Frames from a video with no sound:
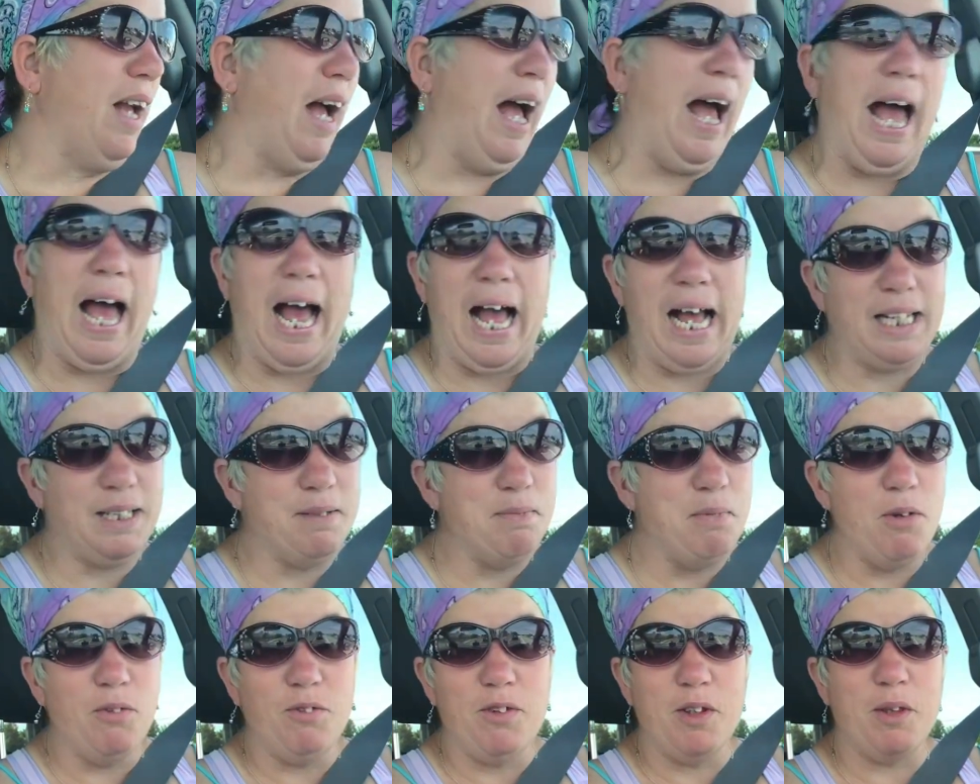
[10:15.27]
I had
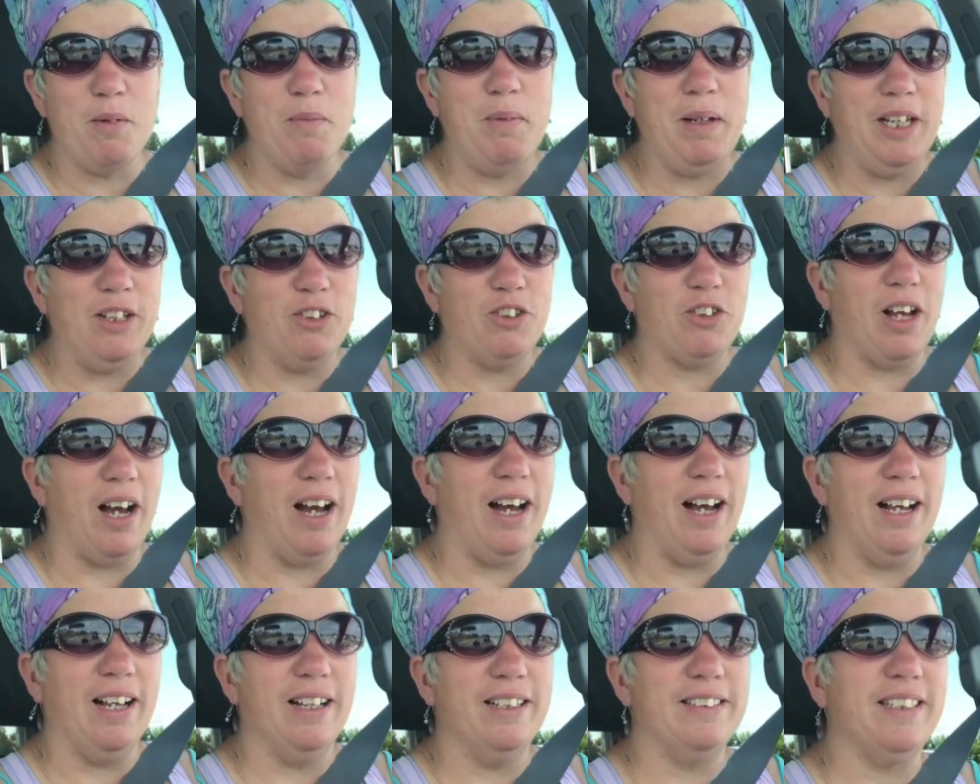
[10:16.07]
to move to the beach,
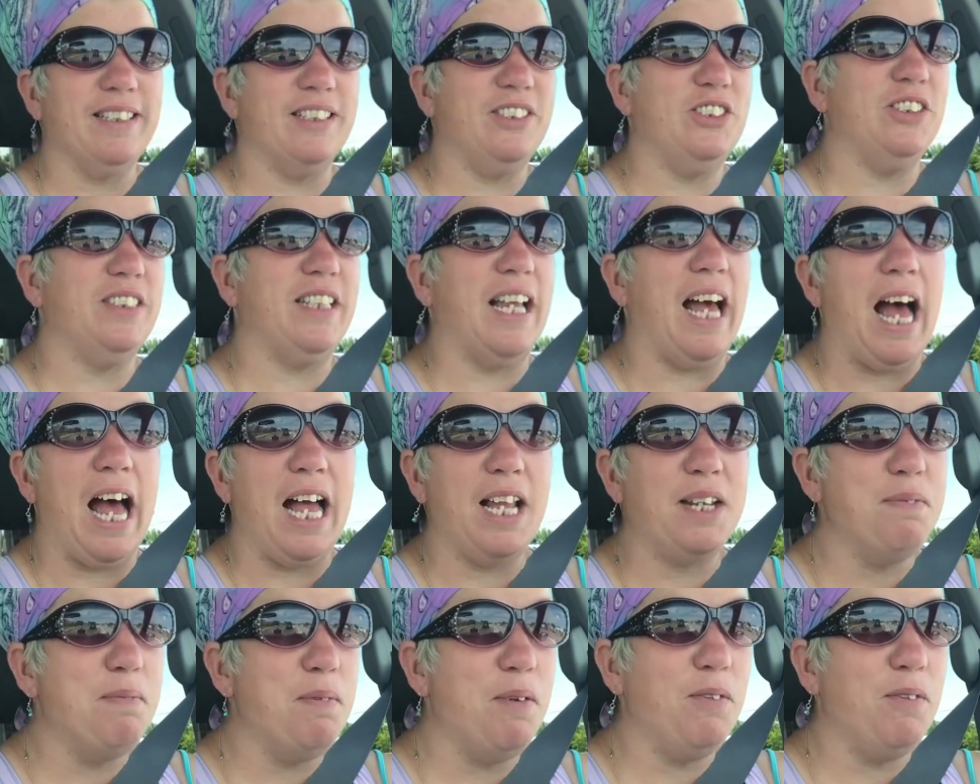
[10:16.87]
guys. I just had to